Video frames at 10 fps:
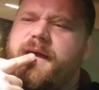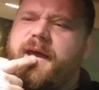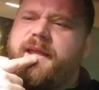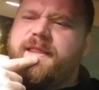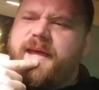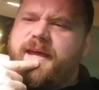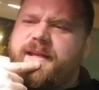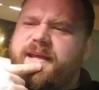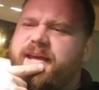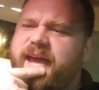And
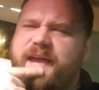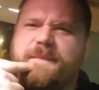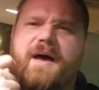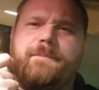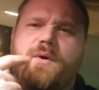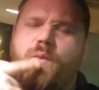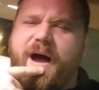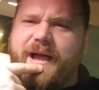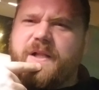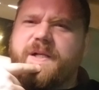then it came up a
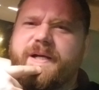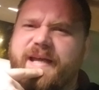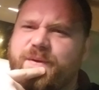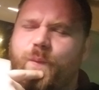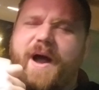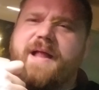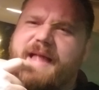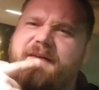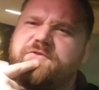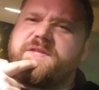while a while
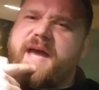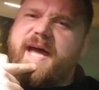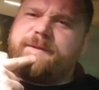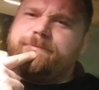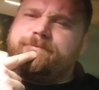after that